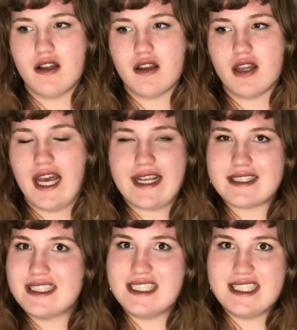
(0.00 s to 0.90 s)
like
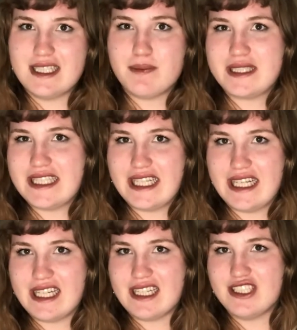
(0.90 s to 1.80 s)
deep
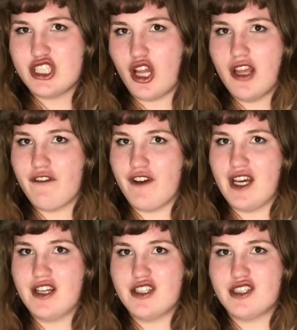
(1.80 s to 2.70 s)
sea
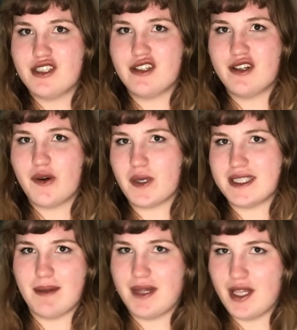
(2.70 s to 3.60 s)
jellyfish or
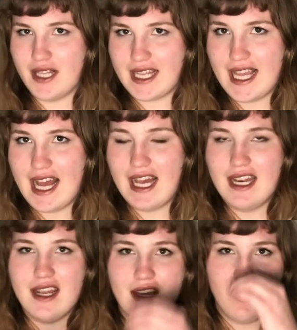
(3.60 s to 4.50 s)
something like that,
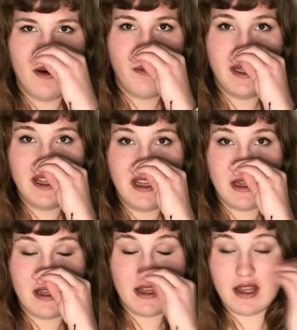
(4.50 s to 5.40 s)
when
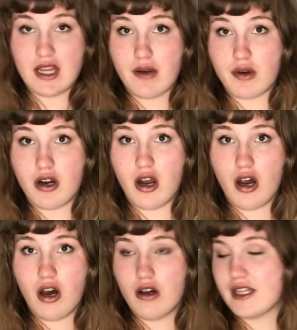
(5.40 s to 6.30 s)
there were
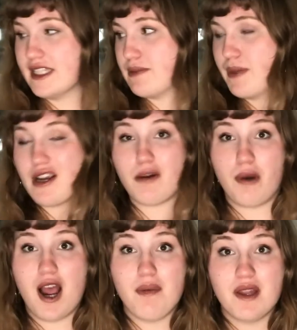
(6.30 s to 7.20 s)
all these bigger
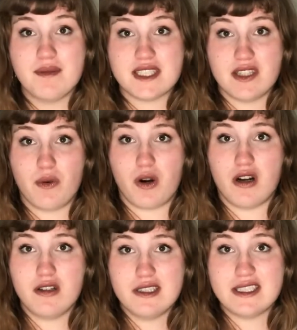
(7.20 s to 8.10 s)
problems in the
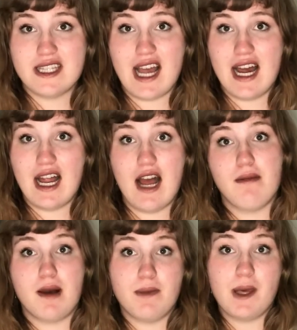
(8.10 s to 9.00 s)
world that I
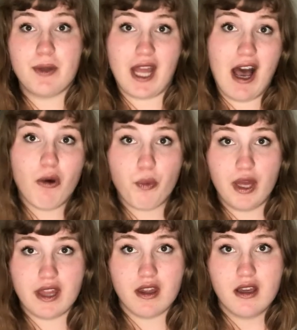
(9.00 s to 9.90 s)
might be able to help
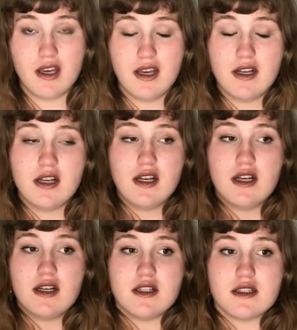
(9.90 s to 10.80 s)
with.
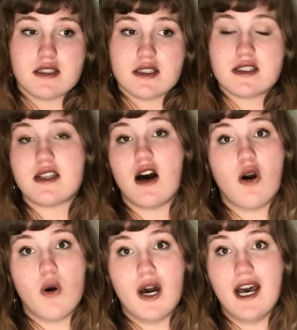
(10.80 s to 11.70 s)
So,